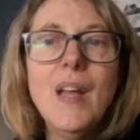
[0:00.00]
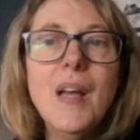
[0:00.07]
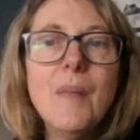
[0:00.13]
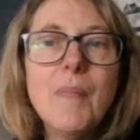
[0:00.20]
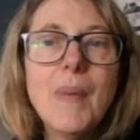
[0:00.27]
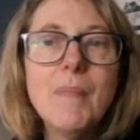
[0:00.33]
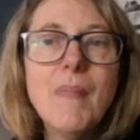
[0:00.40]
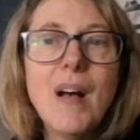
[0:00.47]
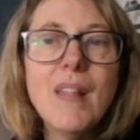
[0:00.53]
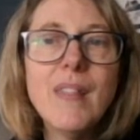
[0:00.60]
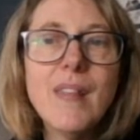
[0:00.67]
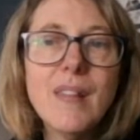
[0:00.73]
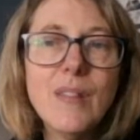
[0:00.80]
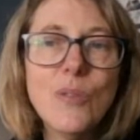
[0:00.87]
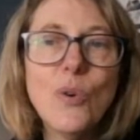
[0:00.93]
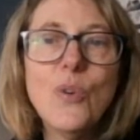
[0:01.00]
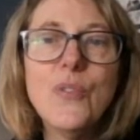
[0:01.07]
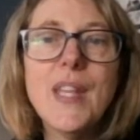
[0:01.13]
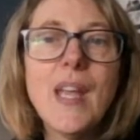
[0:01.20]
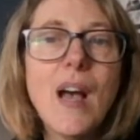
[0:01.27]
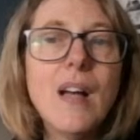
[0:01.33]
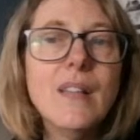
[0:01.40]
My mother thought
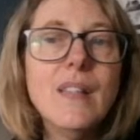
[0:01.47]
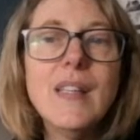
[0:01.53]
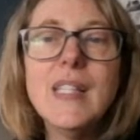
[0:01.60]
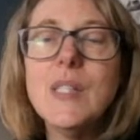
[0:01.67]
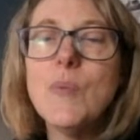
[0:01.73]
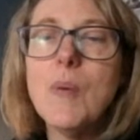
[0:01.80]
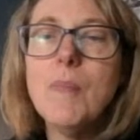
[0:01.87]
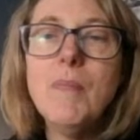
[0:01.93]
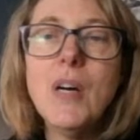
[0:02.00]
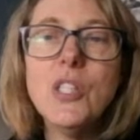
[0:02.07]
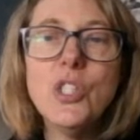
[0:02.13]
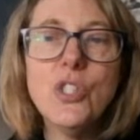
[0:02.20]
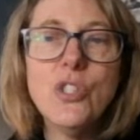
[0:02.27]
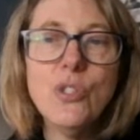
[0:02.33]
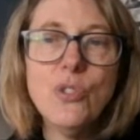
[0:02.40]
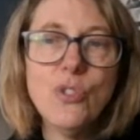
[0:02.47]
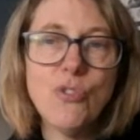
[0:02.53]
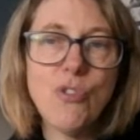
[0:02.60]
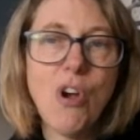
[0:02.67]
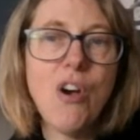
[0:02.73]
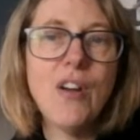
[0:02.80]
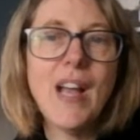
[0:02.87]
the onions were much too
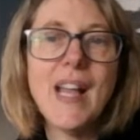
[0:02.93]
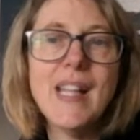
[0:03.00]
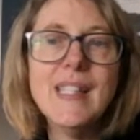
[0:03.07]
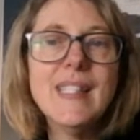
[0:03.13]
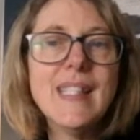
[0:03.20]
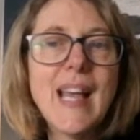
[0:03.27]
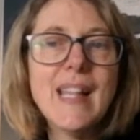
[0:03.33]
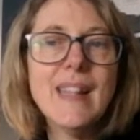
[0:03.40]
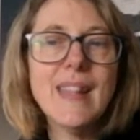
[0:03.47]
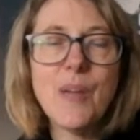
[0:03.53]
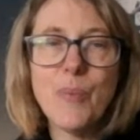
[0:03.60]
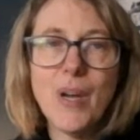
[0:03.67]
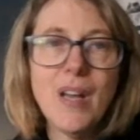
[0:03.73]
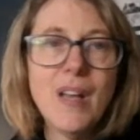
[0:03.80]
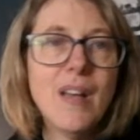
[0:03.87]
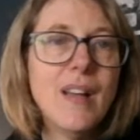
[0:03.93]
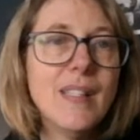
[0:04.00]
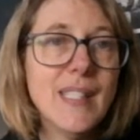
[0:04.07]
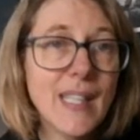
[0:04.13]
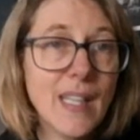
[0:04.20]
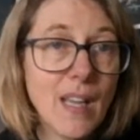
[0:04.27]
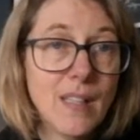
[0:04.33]
strong and said they were
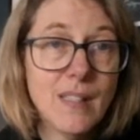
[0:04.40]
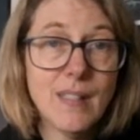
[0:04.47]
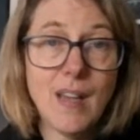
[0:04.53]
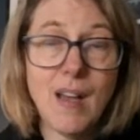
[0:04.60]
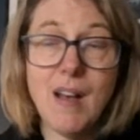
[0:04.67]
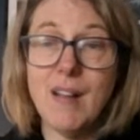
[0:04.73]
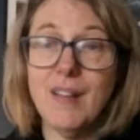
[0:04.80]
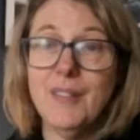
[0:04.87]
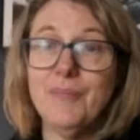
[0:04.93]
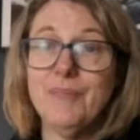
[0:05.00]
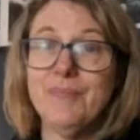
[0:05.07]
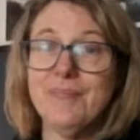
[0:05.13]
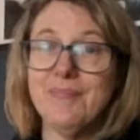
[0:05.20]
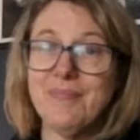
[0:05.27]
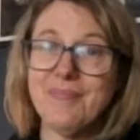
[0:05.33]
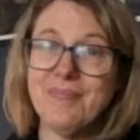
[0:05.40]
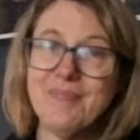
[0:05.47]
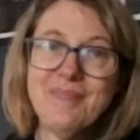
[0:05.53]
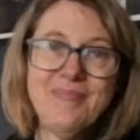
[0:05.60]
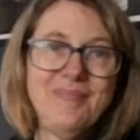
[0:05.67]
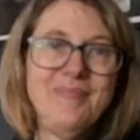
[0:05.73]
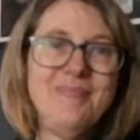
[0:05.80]
hurting her tongue.
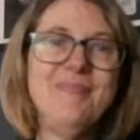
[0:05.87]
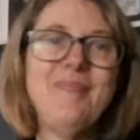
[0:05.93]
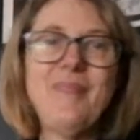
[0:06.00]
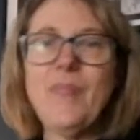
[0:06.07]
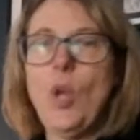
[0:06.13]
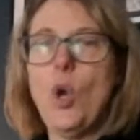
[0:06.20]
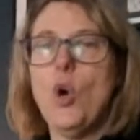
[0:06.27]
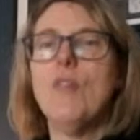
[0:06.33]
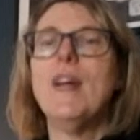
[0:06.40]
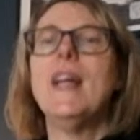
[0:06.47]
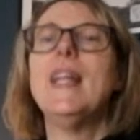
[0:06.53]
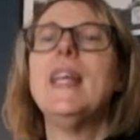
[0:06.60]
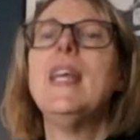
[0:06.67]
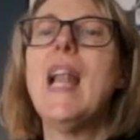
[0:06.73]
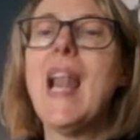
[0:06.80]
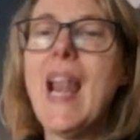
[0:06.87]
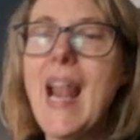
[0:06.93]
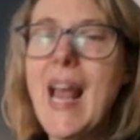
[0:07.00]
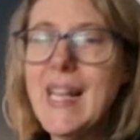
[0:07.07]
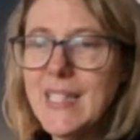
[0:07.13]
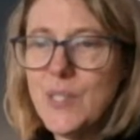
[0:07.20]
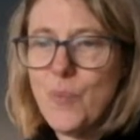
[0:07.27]
Alrighty,
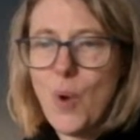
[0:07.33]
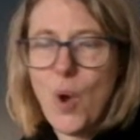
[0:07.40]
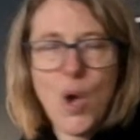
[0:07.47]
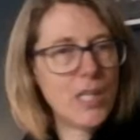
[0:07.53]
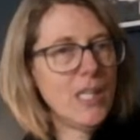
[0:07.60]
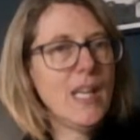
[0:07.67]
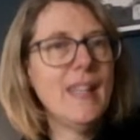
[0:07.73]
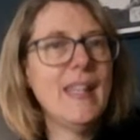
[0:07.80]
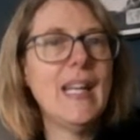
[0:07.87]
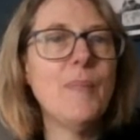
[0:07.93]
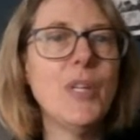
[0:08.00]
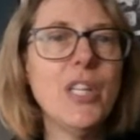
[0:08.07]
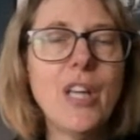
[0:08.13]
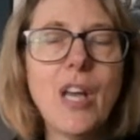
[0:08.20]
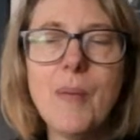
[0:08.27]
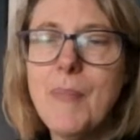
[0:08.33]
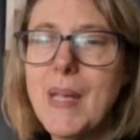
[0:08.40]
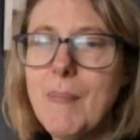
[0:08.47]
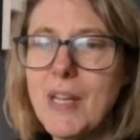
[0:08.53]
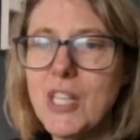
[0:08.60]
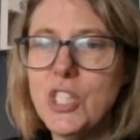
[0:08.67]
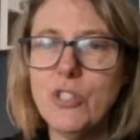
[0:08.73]
last one, and then I'm going to go and
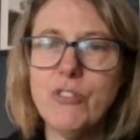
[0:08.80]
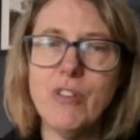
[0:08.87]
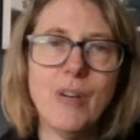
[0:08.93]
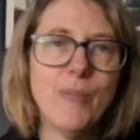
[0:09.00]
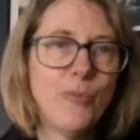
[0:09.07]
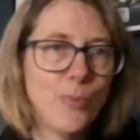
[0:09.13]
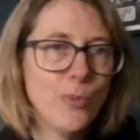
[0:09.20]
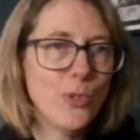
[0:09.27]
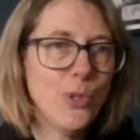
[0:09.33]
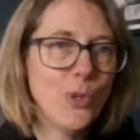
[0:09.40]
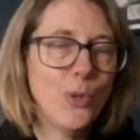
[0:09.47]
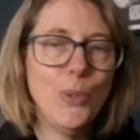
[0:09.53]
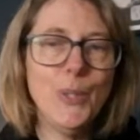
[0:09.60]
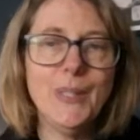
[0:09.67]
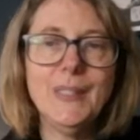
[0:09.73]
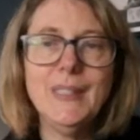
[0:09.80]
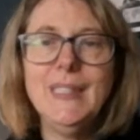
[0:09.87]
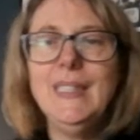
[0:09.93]
pick my children up from school.